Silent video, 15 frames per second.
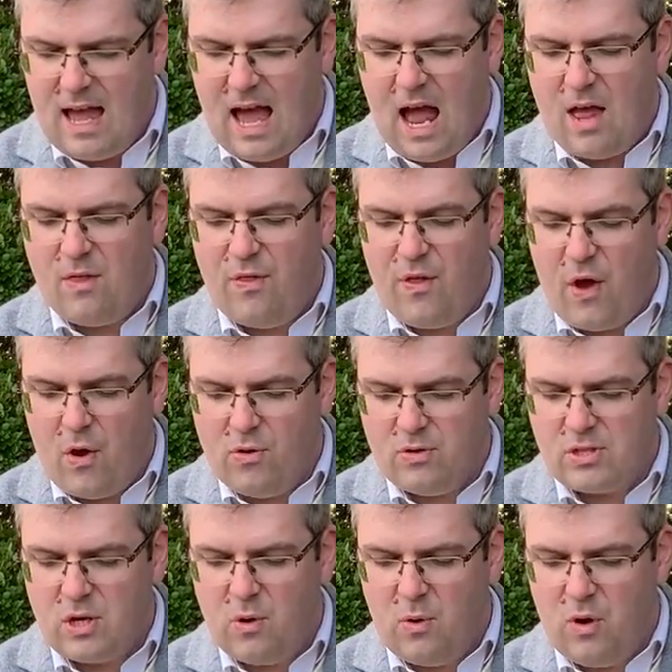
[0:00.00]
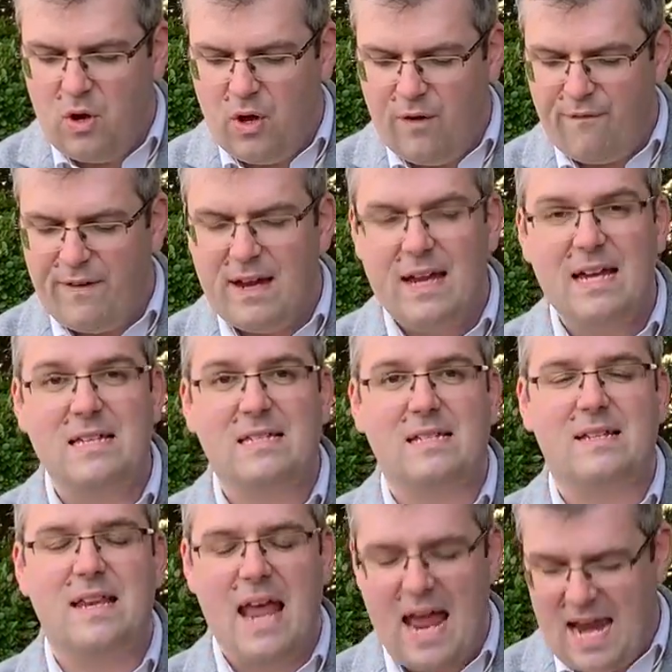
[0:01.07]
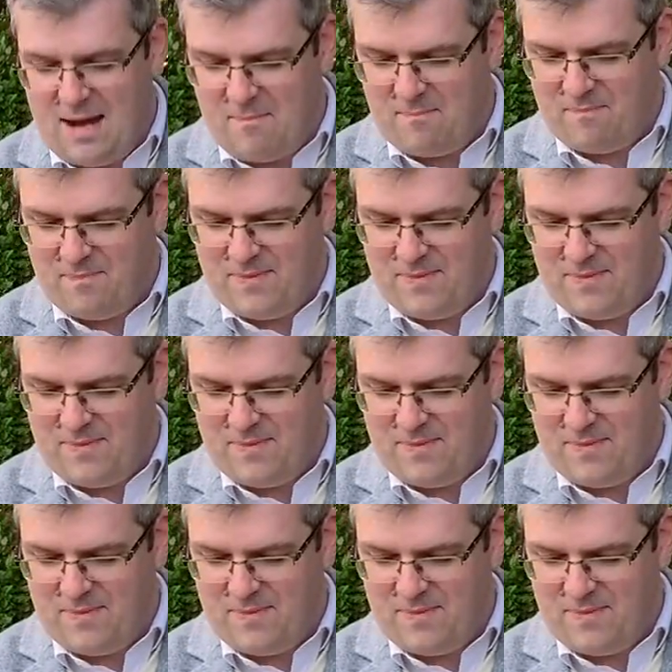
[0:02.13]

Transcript: And those who love his name,